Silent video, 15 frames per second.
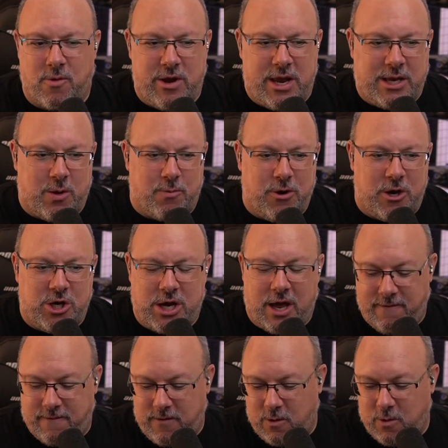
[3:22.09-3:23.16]
I really do
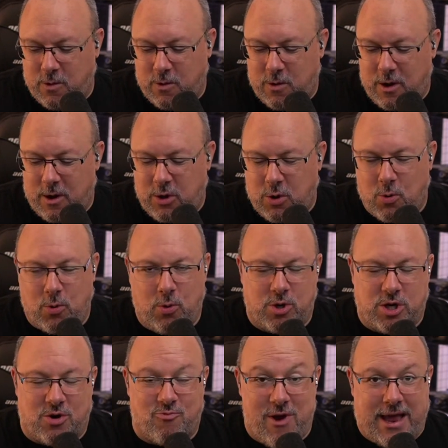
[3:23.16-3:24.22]
appreciate for
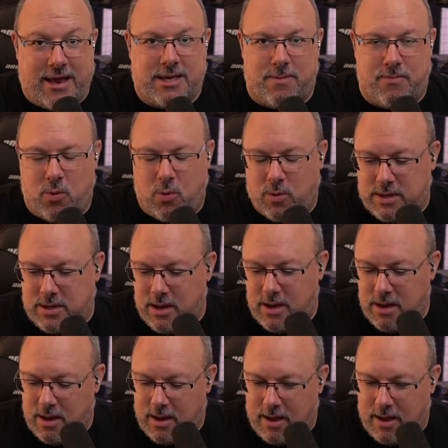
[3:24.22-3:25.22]
your direct support